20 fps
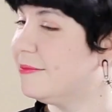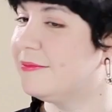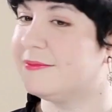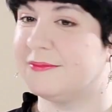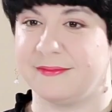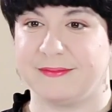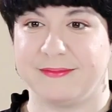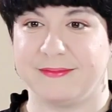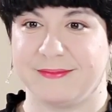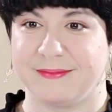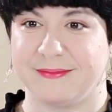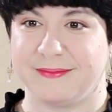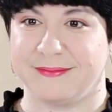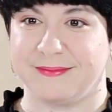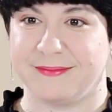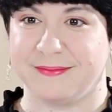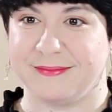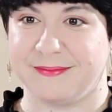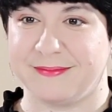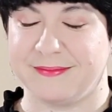
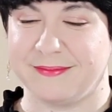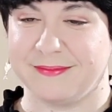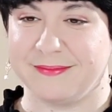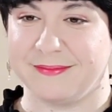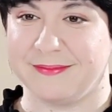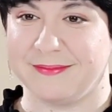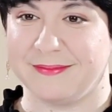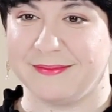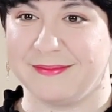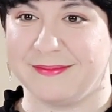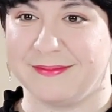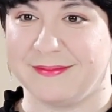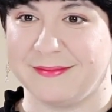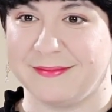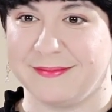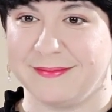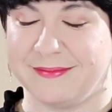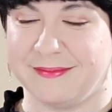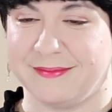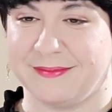
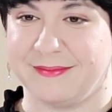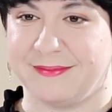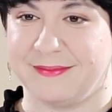This person isn't speaking.